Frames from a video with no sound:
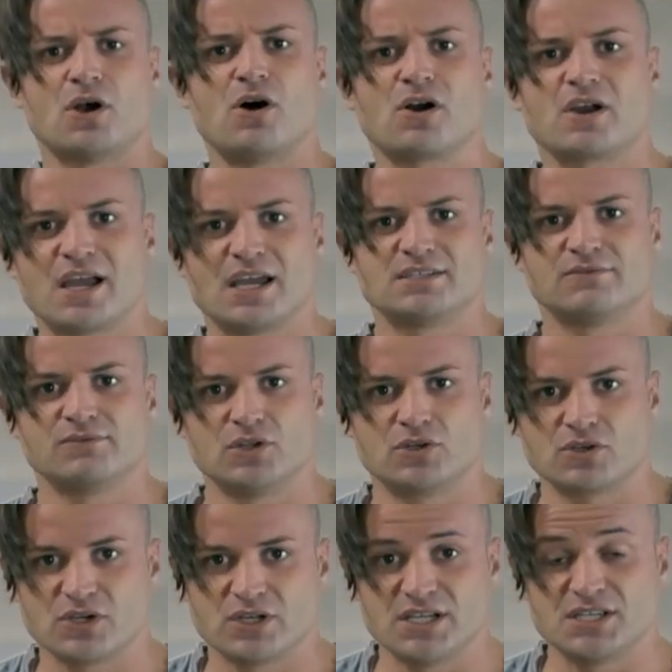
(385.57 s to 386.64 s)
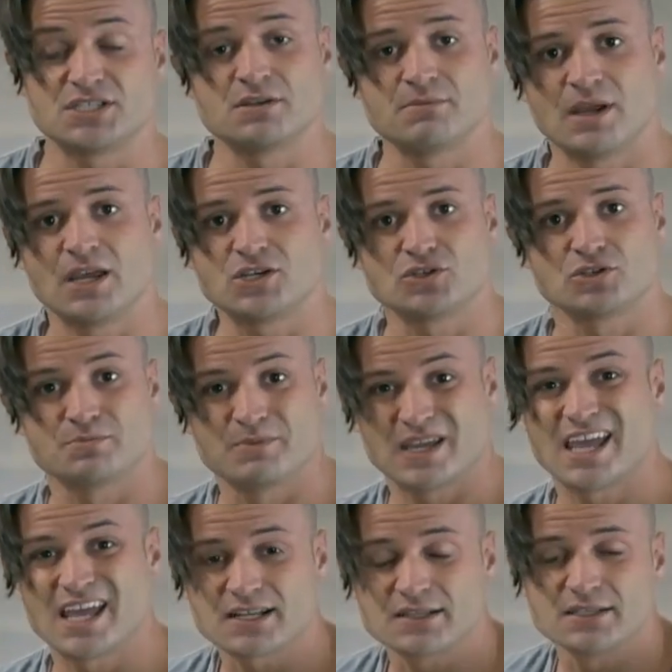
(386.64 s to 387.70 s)
all kinds of little goodies to make sure it's
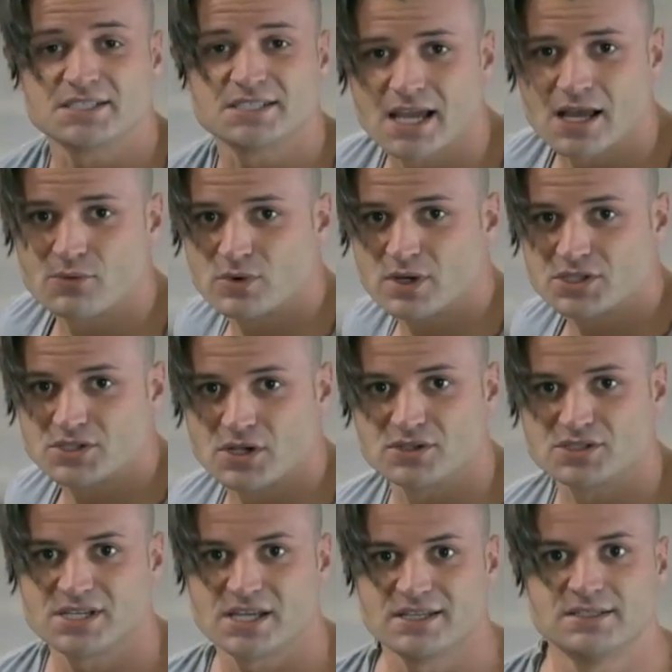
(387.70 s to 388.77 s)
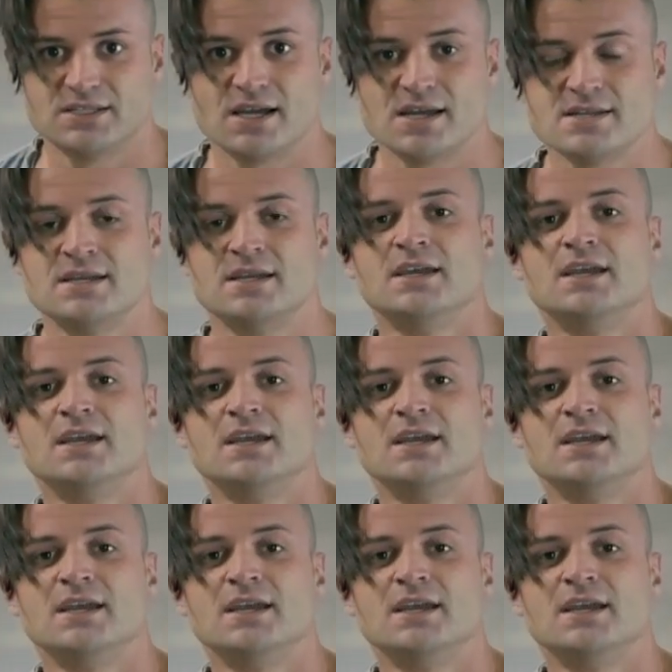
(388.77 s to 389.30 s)
mechanically sound when it's all said and done.